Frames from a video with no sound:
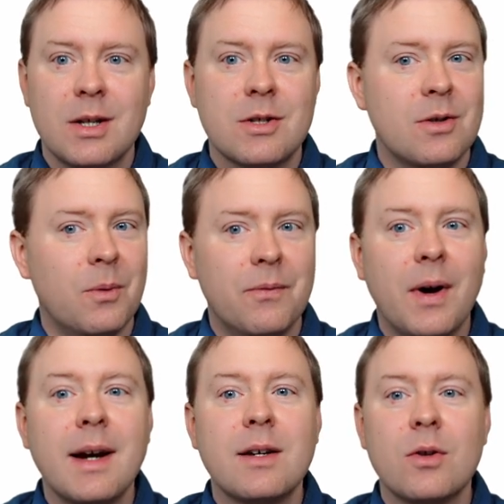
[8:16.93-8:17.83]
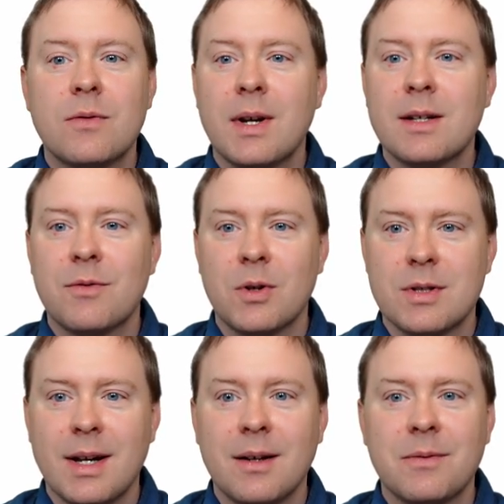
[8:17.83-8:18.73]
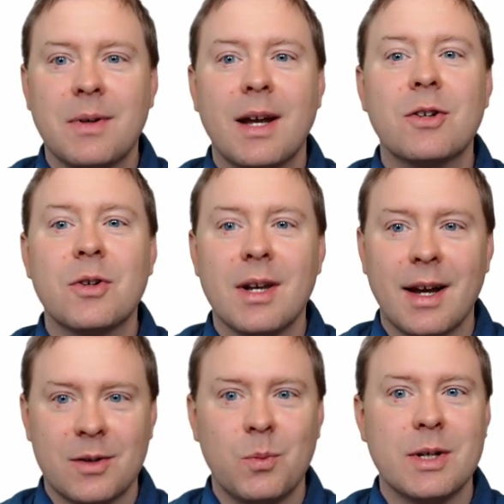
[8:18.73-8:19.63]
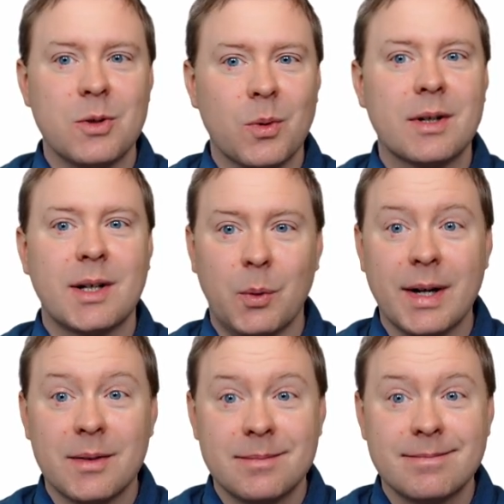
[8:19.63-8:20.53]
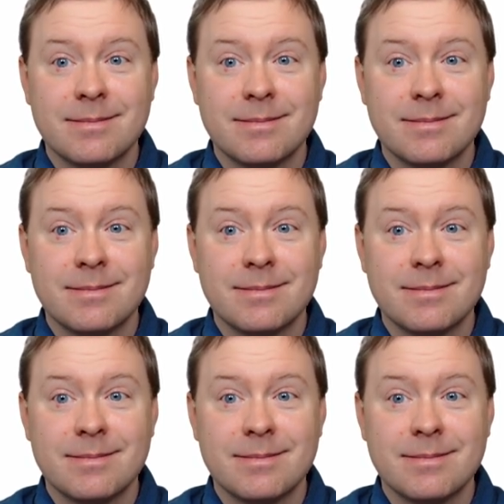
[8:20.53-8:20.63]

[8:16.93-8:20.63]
So find those things for yourself and good luck with your career.